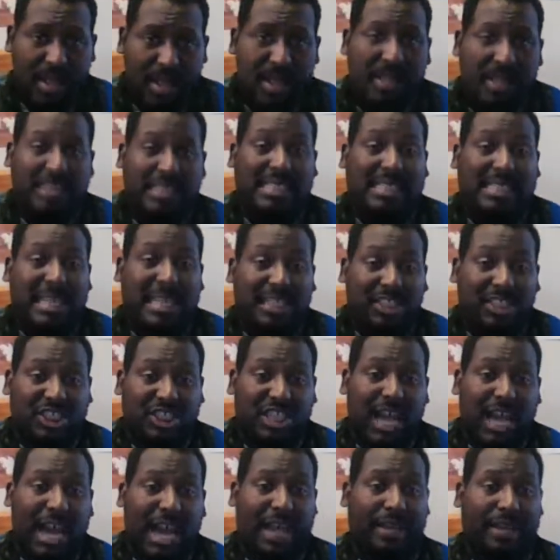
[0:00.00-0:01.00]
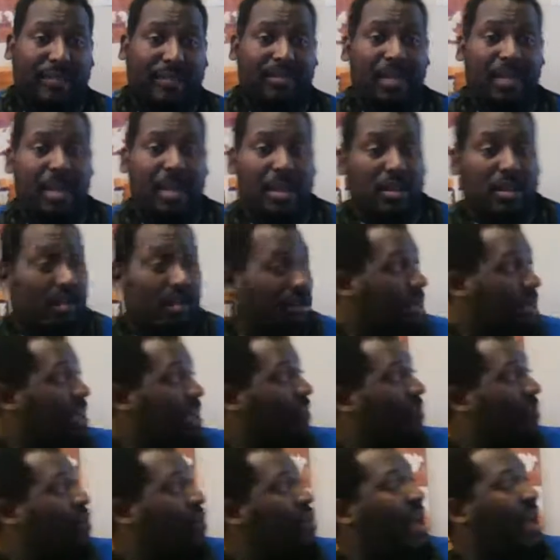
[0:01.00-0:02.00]
Sunshine.
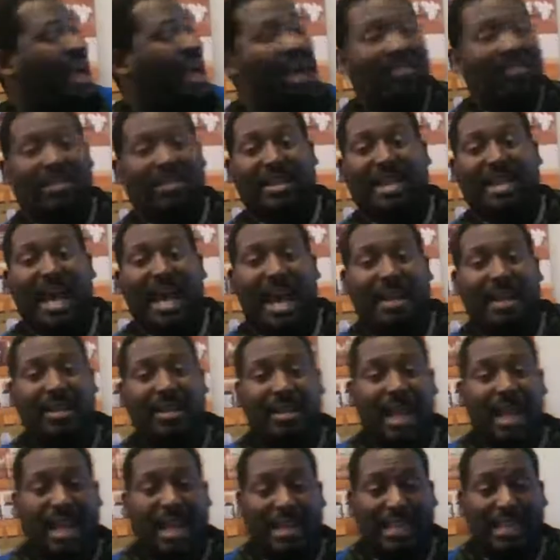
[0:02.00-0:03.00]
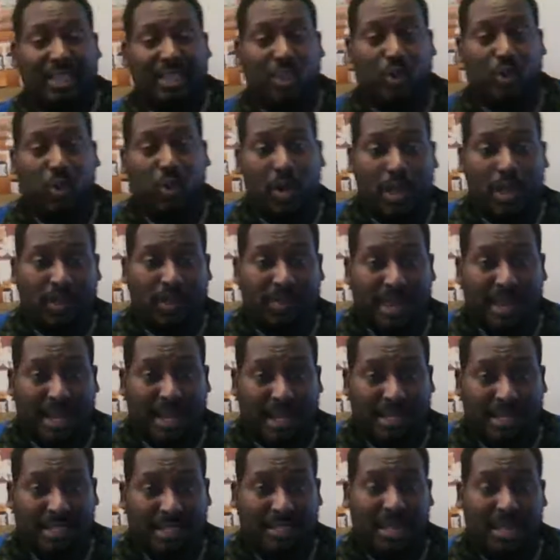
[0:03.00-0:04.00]
If you haven't gotten at least 20
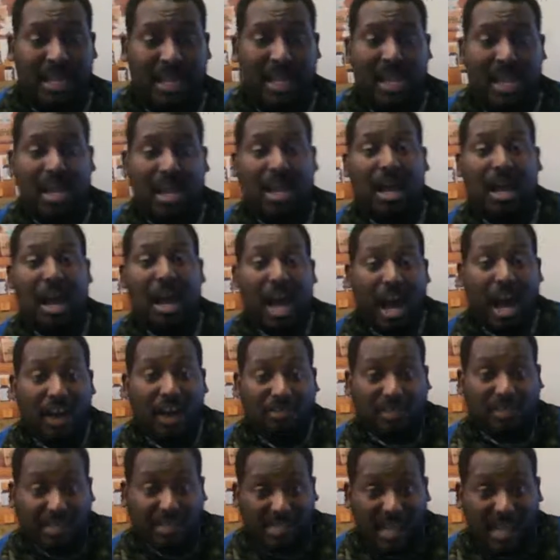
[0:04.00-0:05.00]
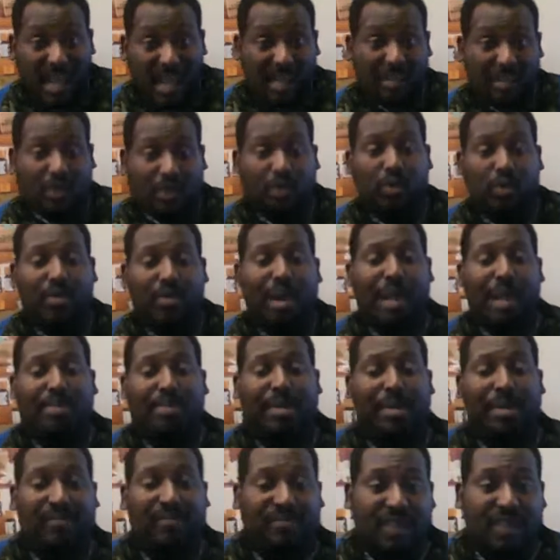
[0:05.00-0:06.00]
minutes of sun, so pas
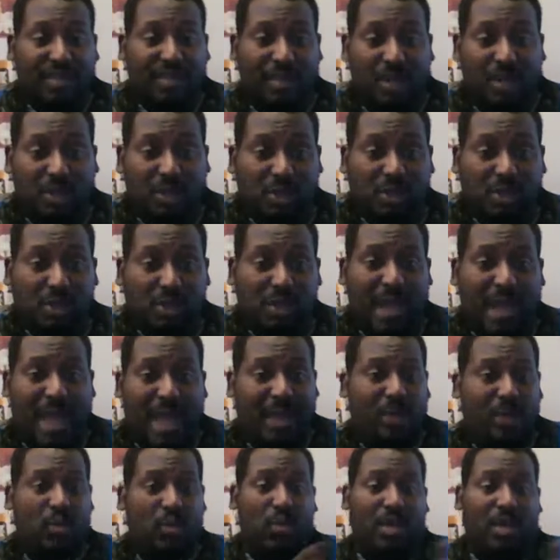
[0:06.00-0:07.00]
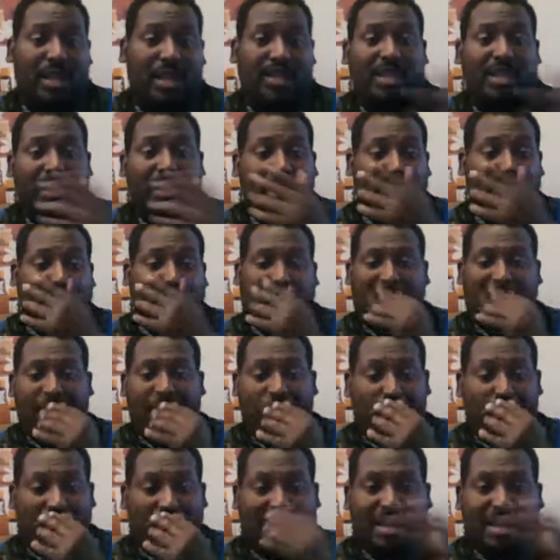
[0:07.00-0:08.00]
prendre 20 minutes soleil, ou gen dans notre,
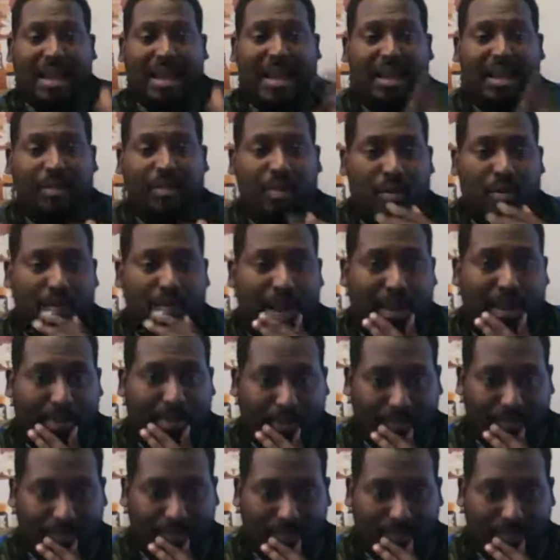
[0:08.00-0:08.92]
ou déjà un problème.